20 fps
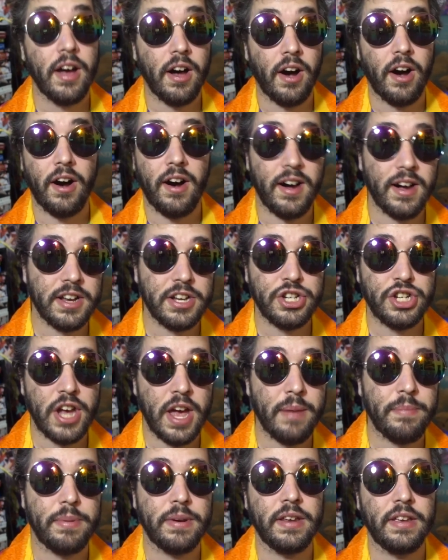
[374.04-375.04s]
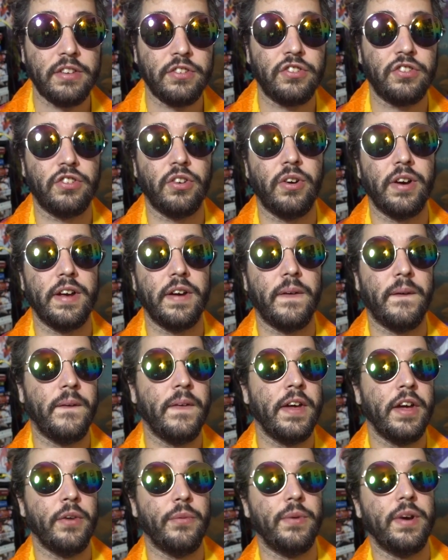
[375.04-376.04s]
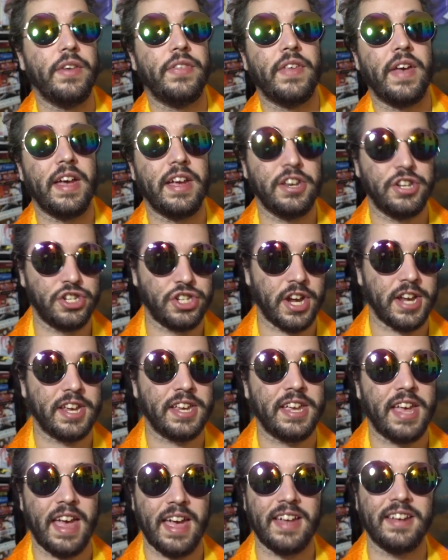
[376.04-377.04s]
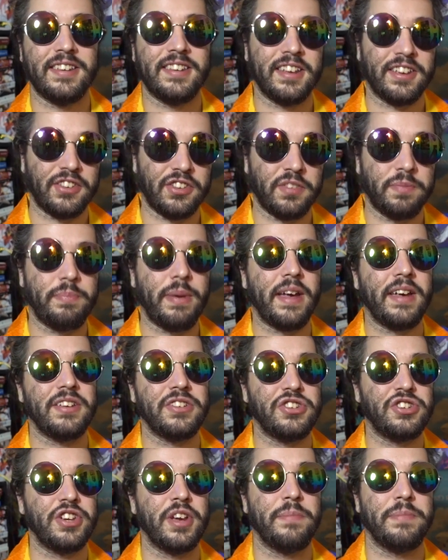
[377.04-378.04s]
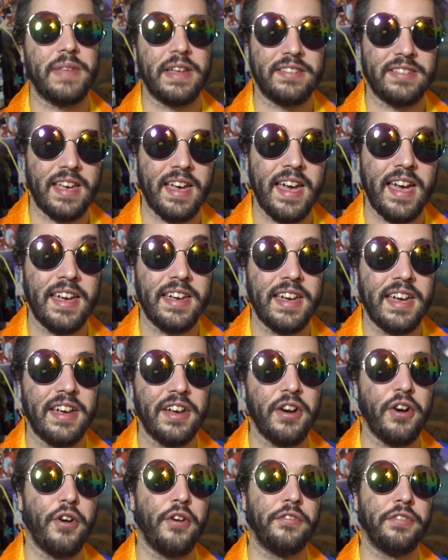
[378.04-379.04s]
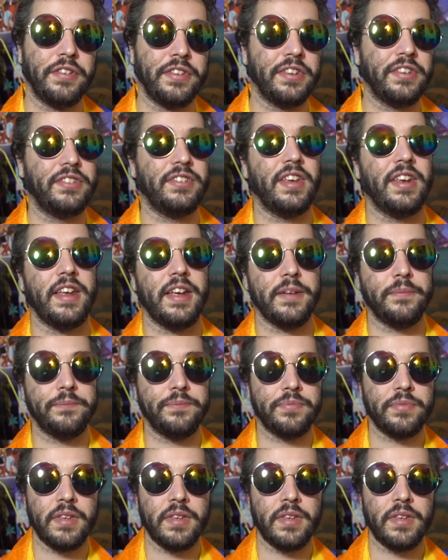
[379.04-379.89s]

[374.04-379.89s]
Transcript: on Japanese soil with a gigantic spaceship that's hanging over the city.